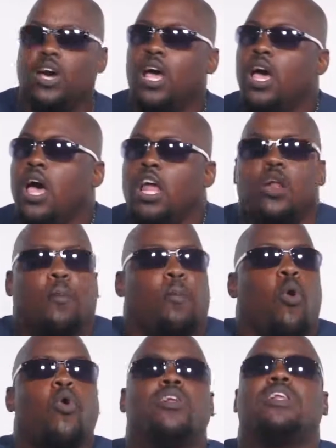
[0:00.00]
an
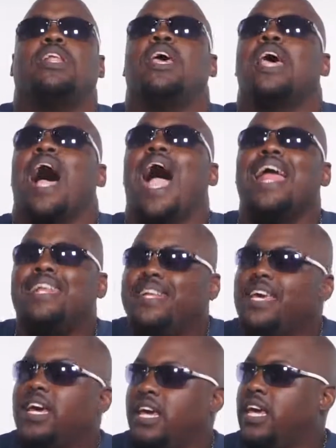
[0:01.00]
important
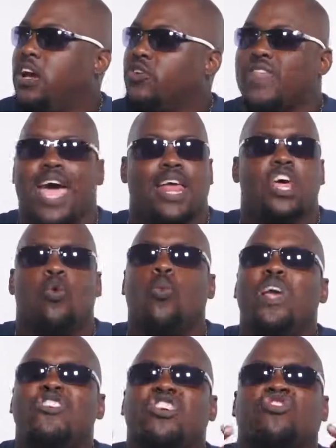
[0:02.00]
idea here that
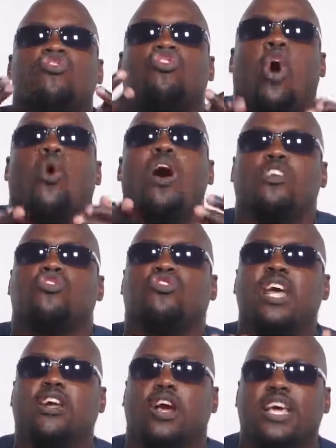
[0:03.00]
we just don't
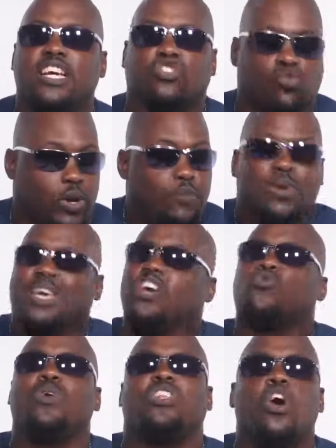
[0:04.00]
understand our history, and
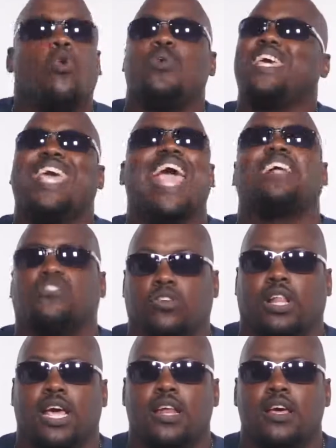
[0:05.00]
because we
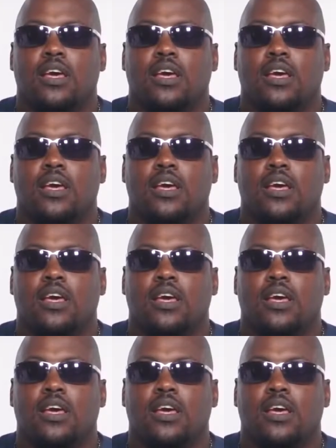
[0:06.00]
cancel it.